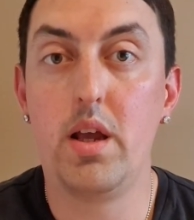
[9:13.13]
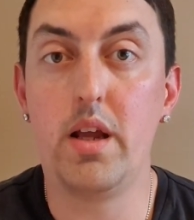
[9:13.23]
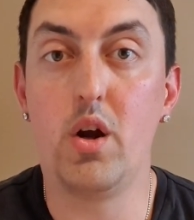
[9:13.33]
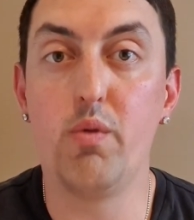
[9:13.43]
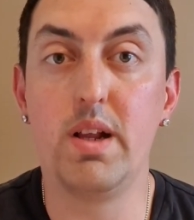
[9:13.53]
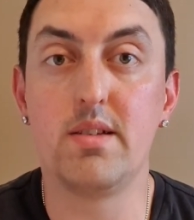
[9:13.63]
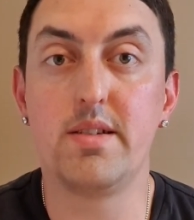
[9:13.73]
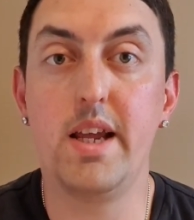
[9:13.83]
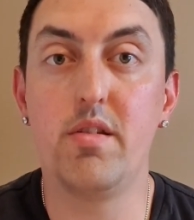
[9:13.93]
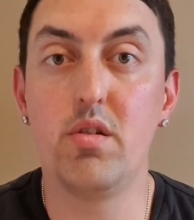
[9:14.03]
NRL
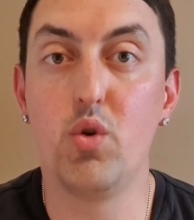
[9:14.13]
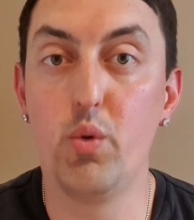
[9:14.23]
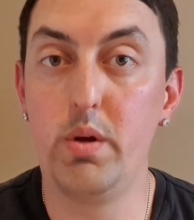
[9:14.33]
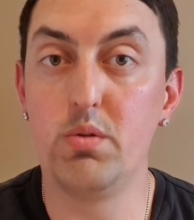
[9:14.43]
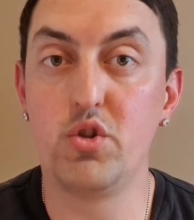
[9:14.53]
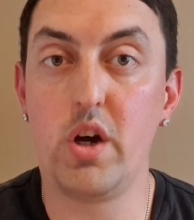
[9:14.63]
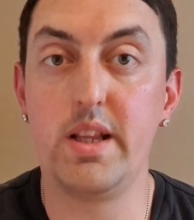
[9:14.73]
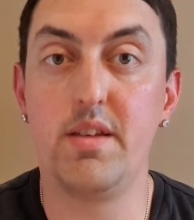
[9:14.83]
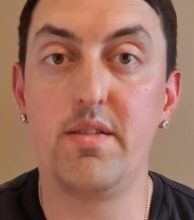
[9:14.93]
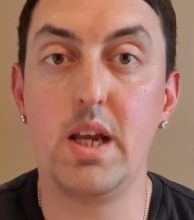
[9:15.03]
season. Hope you enjoyed
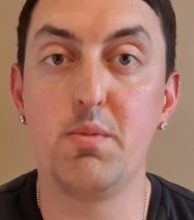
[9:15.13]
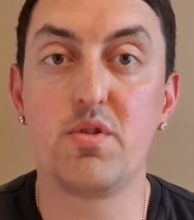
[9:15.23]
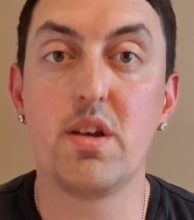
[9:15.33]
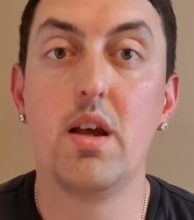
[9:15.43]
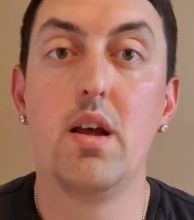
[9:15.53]
these tips.